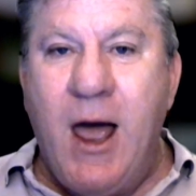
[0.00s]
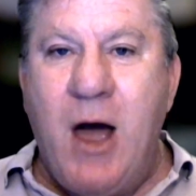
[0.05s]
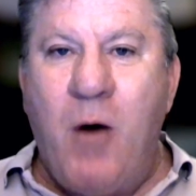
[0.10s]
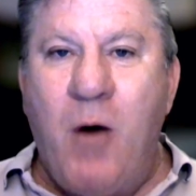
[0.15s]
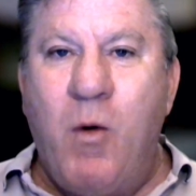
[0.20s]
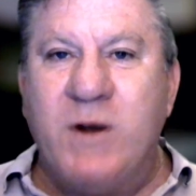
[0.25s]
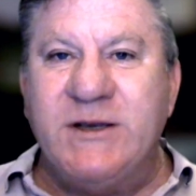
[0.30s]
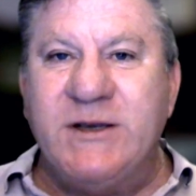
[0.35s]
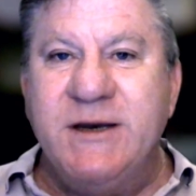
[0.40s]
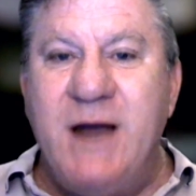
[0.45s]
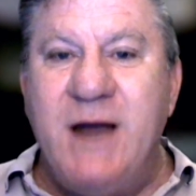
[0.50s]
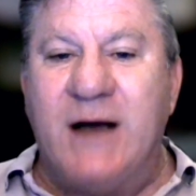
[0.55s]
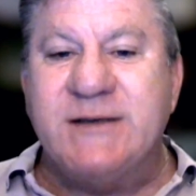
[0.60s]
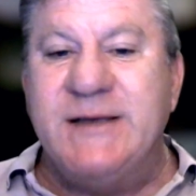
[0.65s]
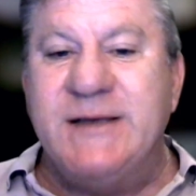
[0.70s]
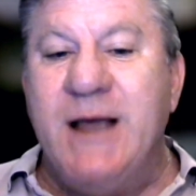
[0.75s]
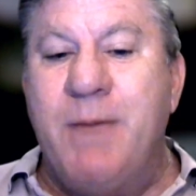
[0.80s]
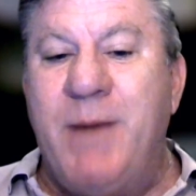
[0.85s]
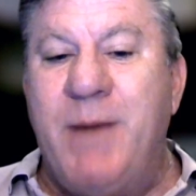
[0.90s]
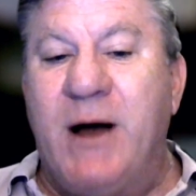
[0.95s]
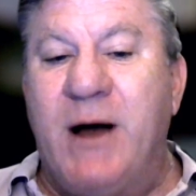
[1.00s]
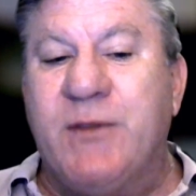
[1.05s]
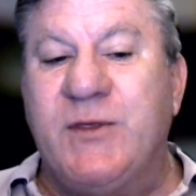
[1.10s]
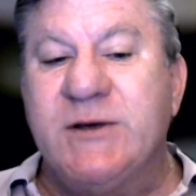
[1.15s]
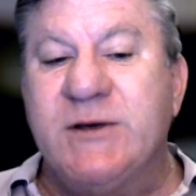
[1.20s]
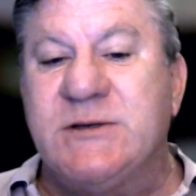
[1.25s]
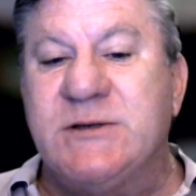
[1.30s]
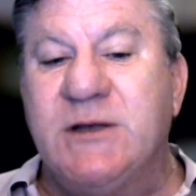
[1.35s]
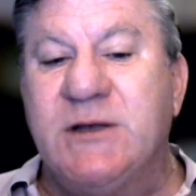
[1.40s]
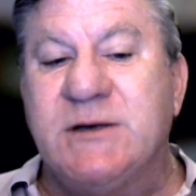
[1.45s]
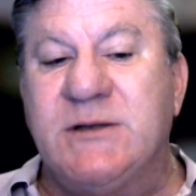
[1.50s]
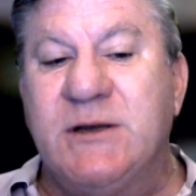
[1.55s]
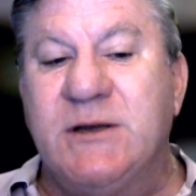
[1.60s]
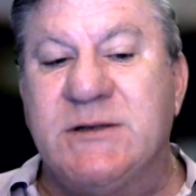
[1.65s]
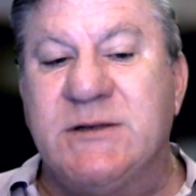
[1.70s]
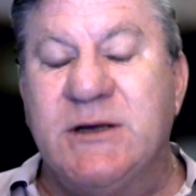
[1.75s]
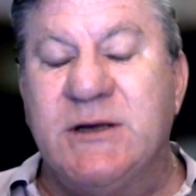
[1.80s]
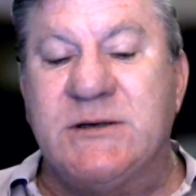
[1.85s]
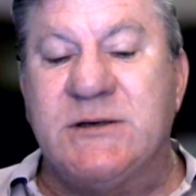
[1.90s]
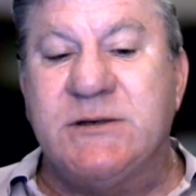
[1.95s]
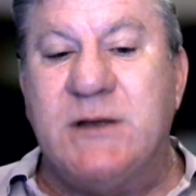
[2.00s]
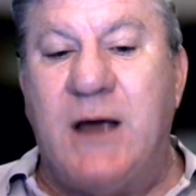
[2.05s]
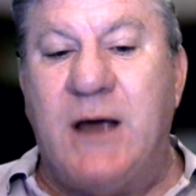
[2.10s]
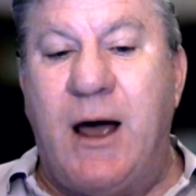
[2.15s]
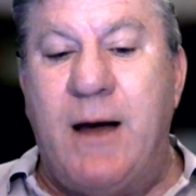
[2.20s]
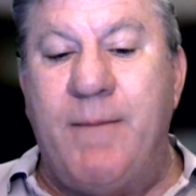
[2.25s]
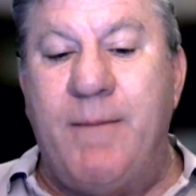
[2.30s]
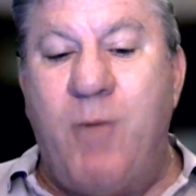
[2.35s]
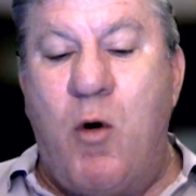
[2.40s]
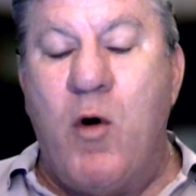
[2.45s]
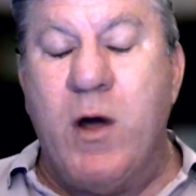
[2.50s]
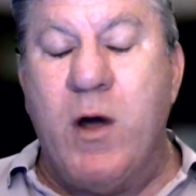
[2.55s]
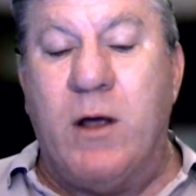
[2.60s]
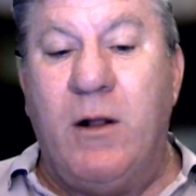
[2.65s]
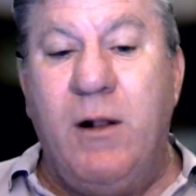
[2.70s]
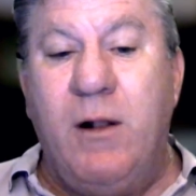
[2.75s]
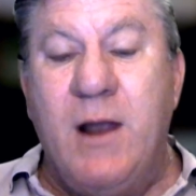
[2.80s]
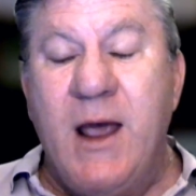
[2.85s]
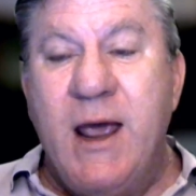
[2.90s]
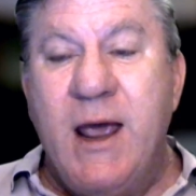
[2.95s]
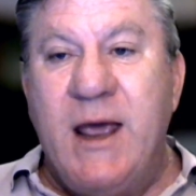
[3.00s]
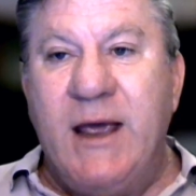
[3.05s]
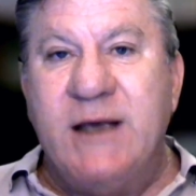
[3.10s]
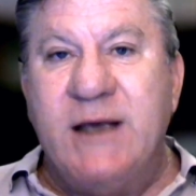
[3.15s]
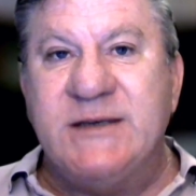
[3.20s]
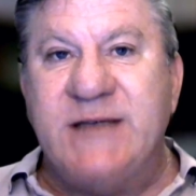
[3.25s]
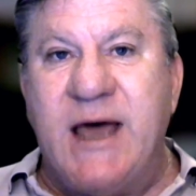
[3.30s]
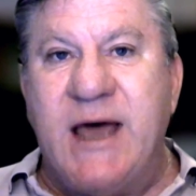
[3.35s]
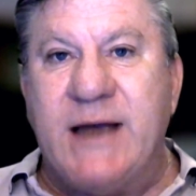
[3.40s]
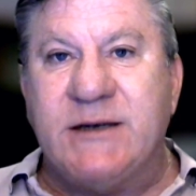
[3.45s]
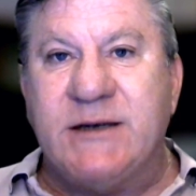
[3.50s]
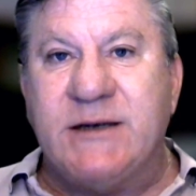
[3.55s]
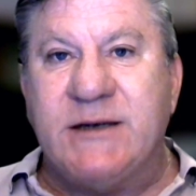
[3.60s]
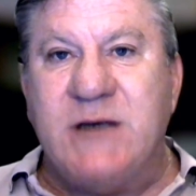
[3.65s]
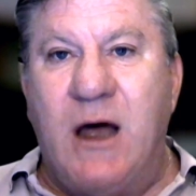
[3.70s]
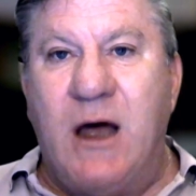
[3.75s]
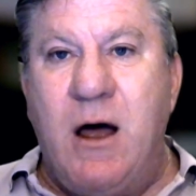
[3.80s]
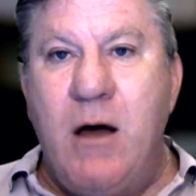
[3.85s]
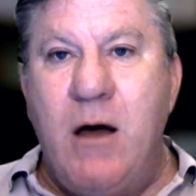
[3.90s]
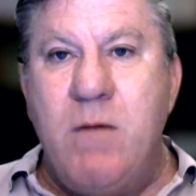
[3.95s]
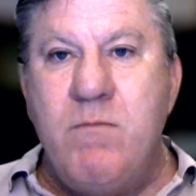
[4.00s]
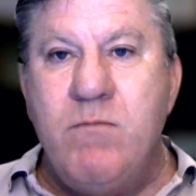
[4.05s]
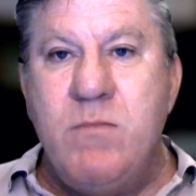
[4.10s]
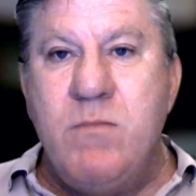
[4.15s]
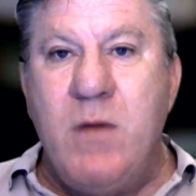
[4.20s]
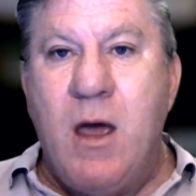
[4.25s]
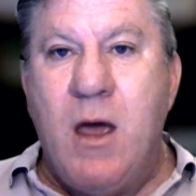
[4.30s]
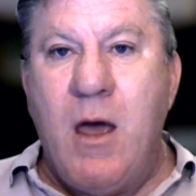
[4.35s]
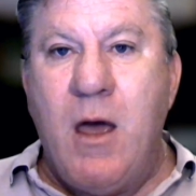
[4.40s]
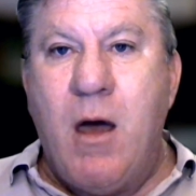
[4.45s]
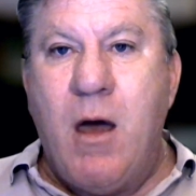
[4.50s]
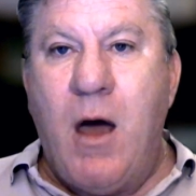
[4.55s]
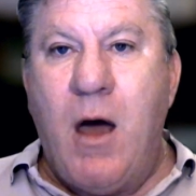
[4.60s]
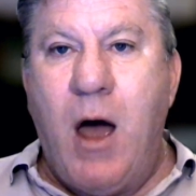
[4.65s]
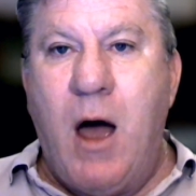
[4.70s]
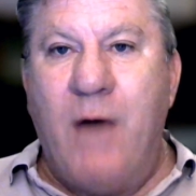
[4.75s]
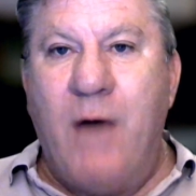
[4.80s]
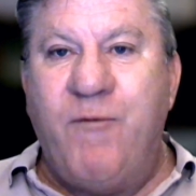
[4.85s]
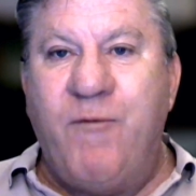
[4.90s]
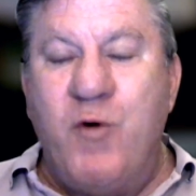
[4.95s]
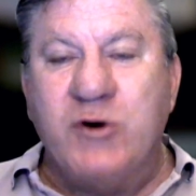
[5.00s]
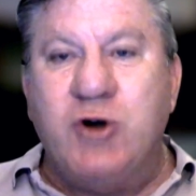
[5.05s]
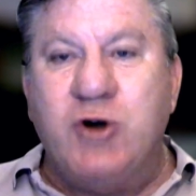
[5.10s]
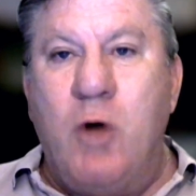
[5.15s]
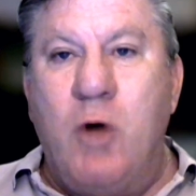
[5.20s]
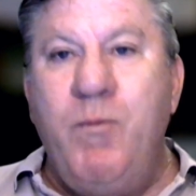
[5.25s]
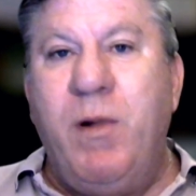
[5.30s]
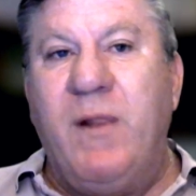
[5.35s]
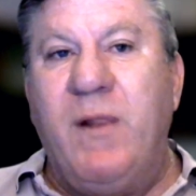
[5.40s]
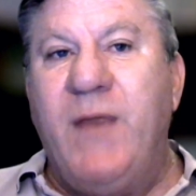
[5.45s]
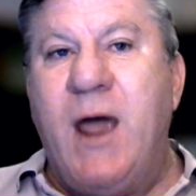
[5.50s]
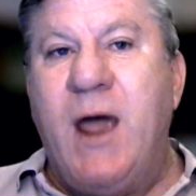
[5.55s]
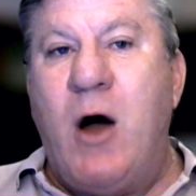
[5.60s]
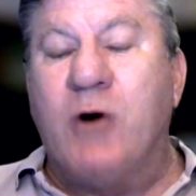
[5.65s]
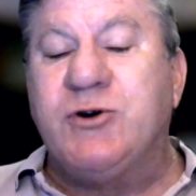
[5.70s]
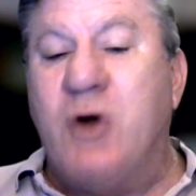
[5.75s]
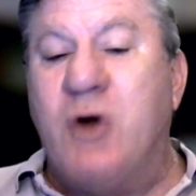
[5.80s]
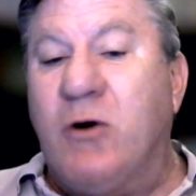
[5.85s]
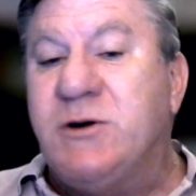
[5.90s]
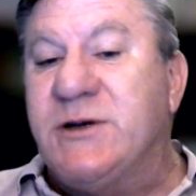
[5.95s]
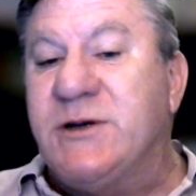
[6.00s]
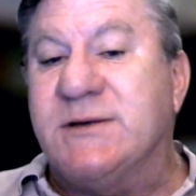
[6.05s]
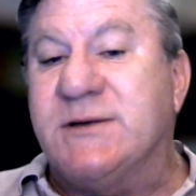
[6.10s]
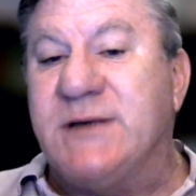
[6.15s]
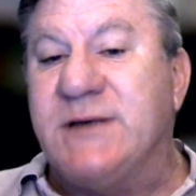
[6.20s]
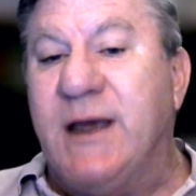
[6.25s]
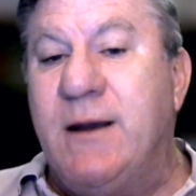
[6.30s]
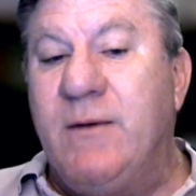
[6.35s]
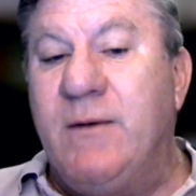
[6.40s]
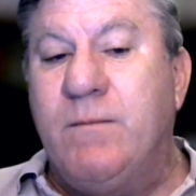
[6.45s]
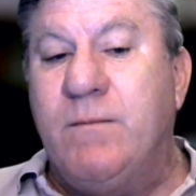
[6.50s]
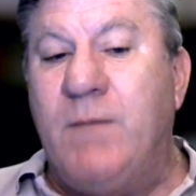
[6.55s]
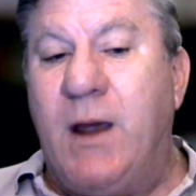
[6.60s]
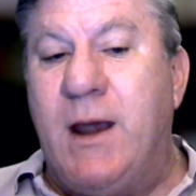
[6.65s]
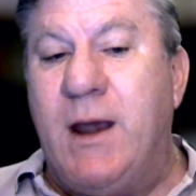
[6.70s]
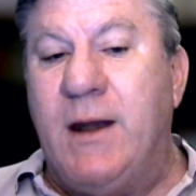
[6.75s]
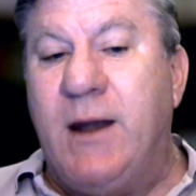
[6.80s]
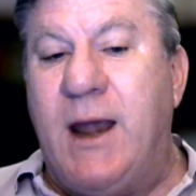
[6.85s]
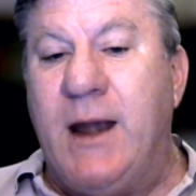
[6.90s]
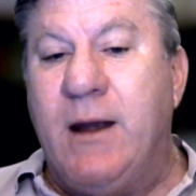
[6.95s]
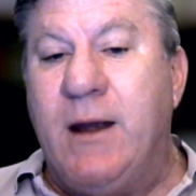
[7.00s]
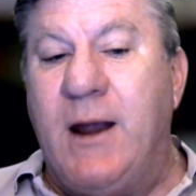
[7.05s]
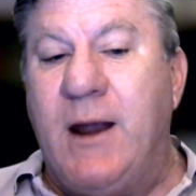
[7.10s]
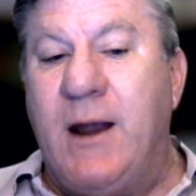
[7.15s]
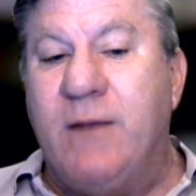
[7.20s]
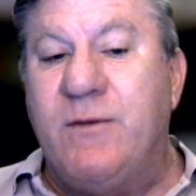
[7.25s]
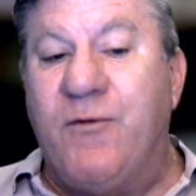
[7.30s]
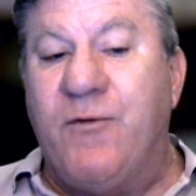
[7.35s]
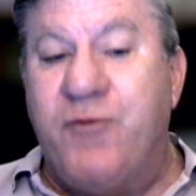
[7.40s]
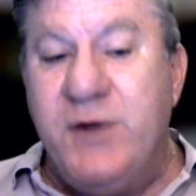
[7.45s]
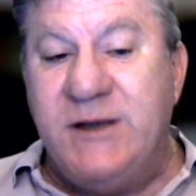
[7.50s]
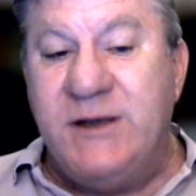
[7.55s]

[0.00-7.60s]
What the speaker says: What's a nice thing about this oil is that, for example, there are doctors in the Free